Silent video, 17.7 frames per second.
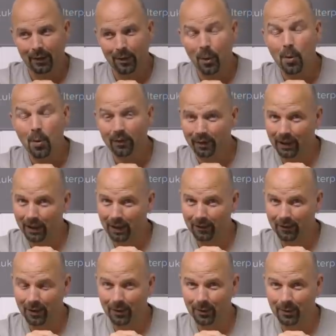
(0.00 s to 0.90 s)
Hopefully I'll
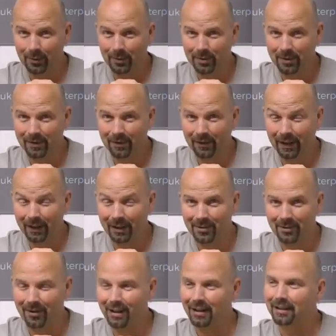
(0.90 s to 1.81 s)
have got those
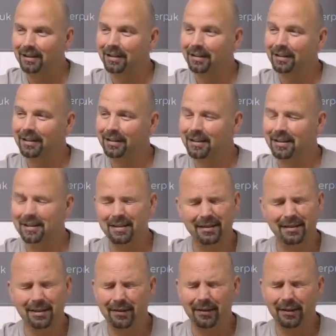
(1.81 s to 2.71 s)
figures right.
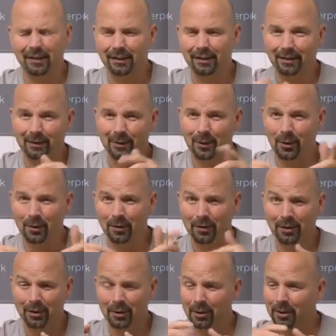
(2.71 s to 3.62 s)
It's difficult to
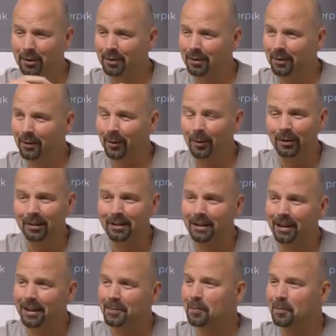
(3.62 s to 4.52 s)
convert all the
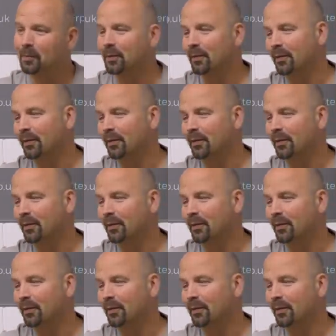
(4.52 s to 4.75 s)
time.